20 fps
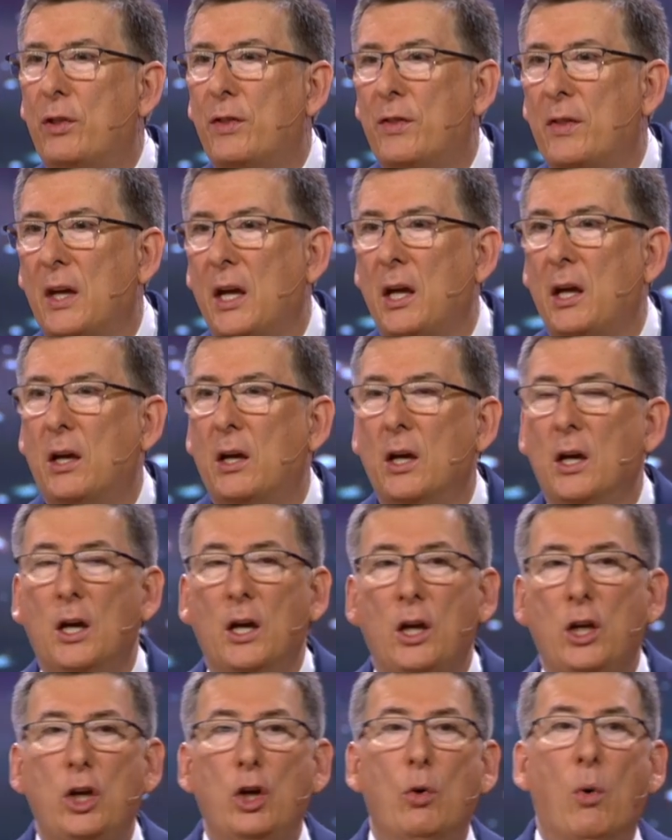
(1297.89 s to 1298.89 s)
think
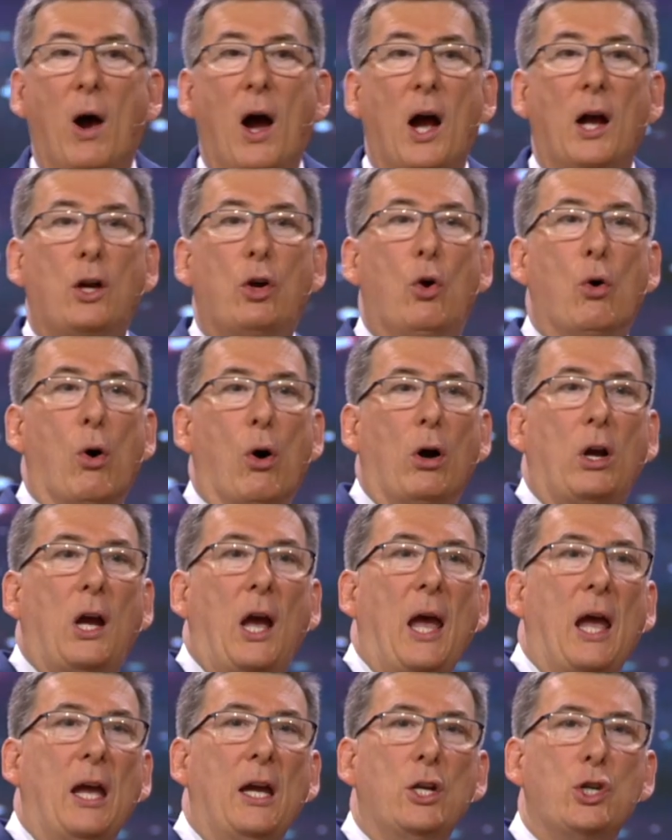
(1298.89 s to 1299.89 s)
you are
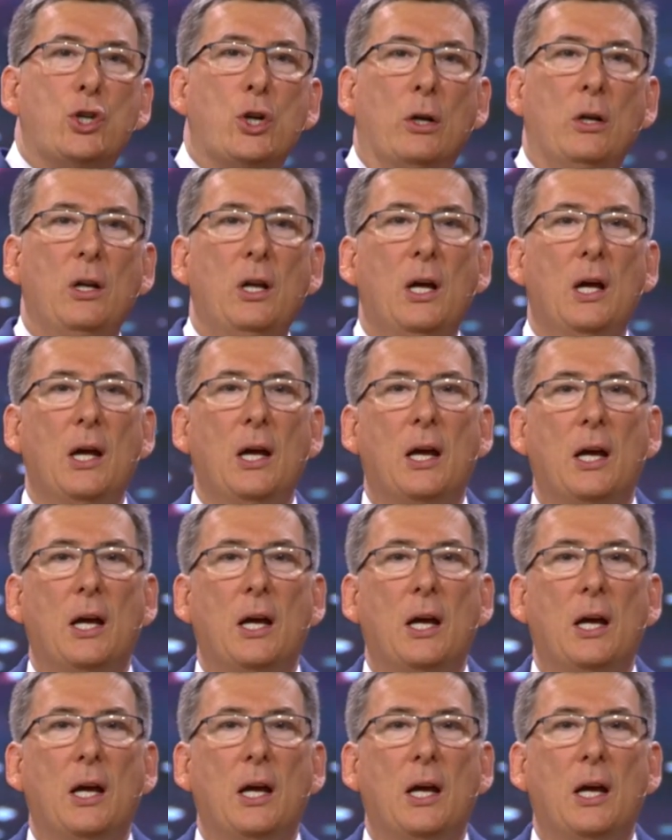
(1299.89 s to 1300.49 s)
Caucasian.